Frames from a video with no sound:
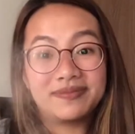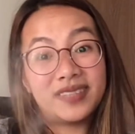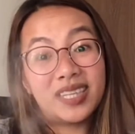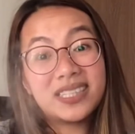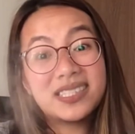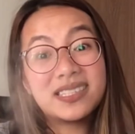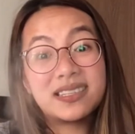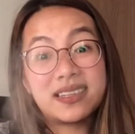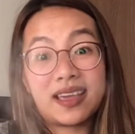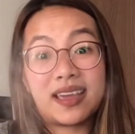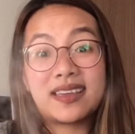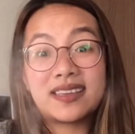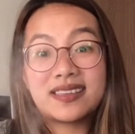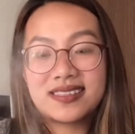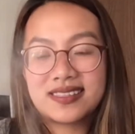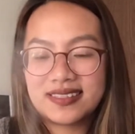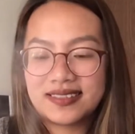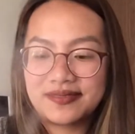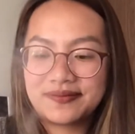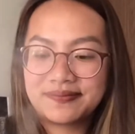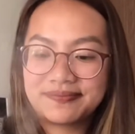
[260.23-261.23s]
It's
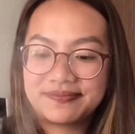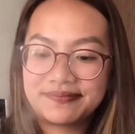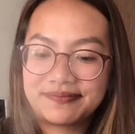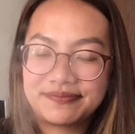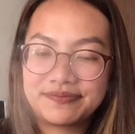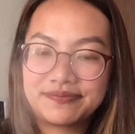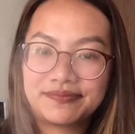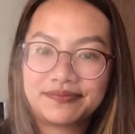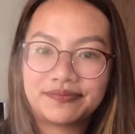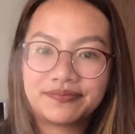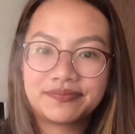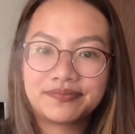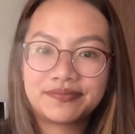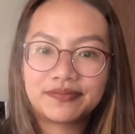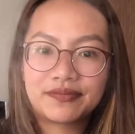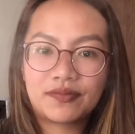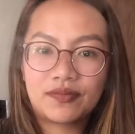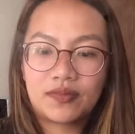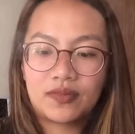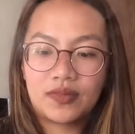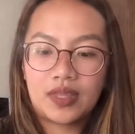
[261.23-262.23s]
nice.
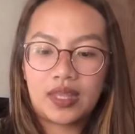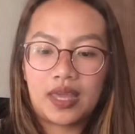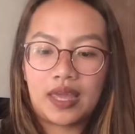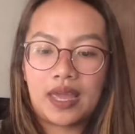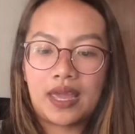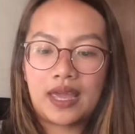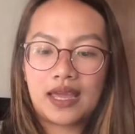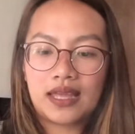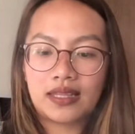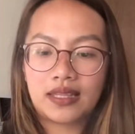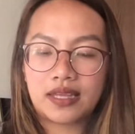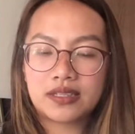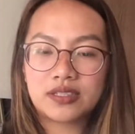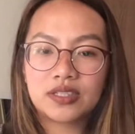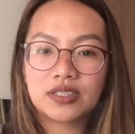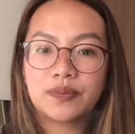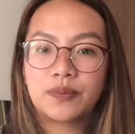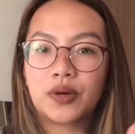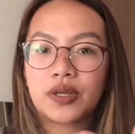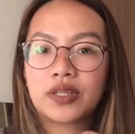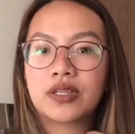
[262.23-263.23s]
And I
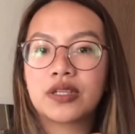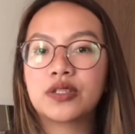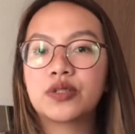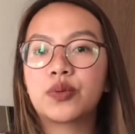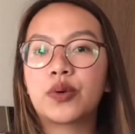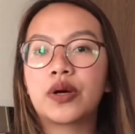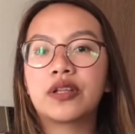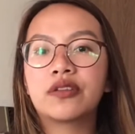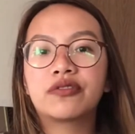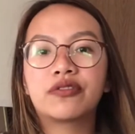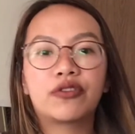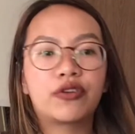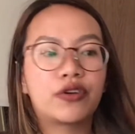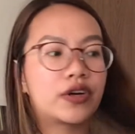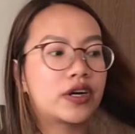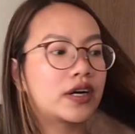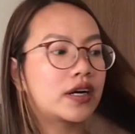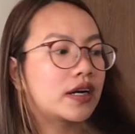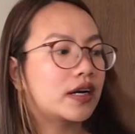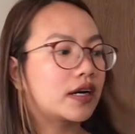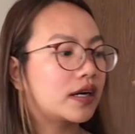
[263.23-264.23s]
just bought this one
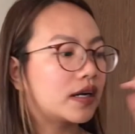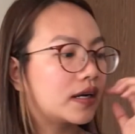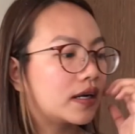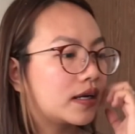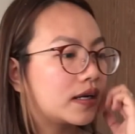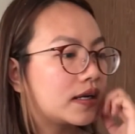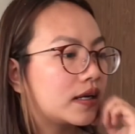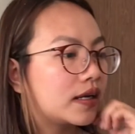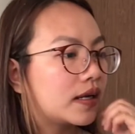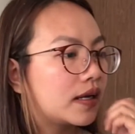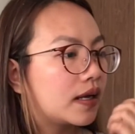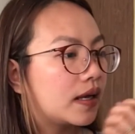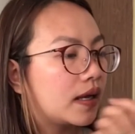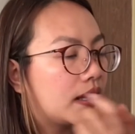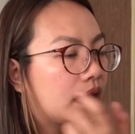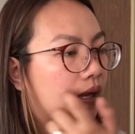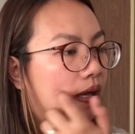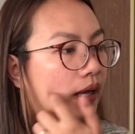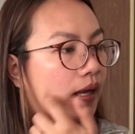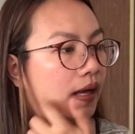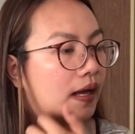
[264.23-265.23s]
for,
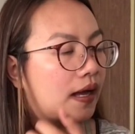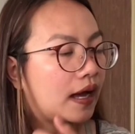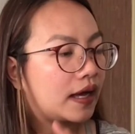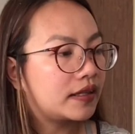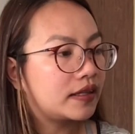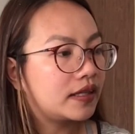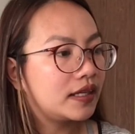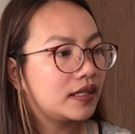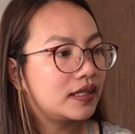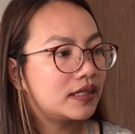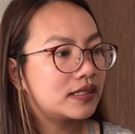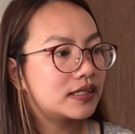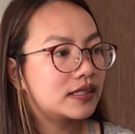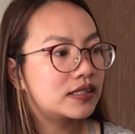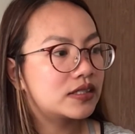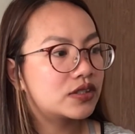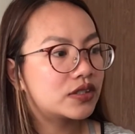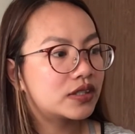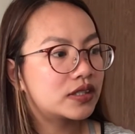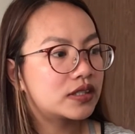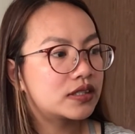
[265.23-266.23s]
I think this is
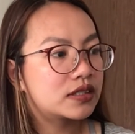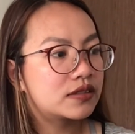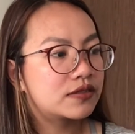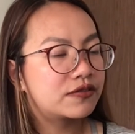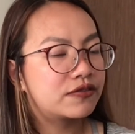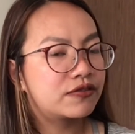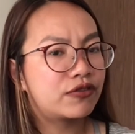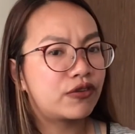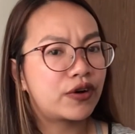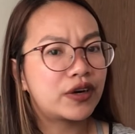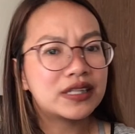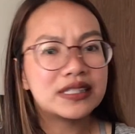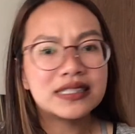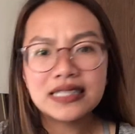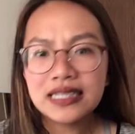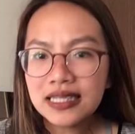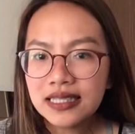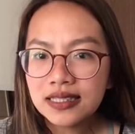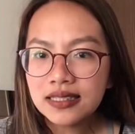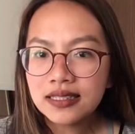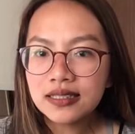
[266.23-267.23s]
just
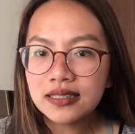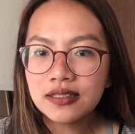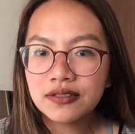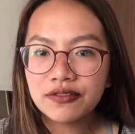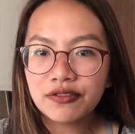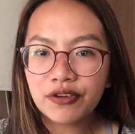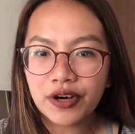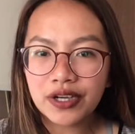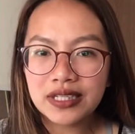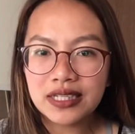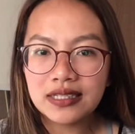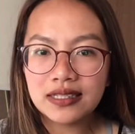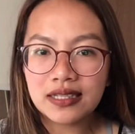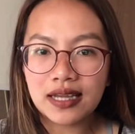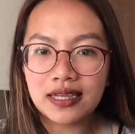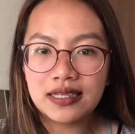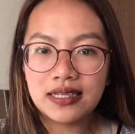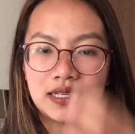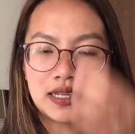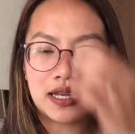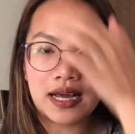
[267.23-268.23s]

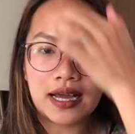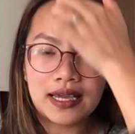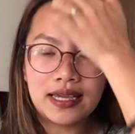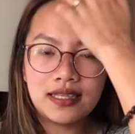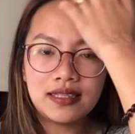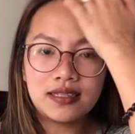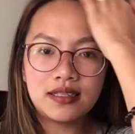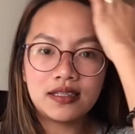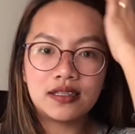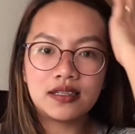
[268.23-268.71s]
$14.99.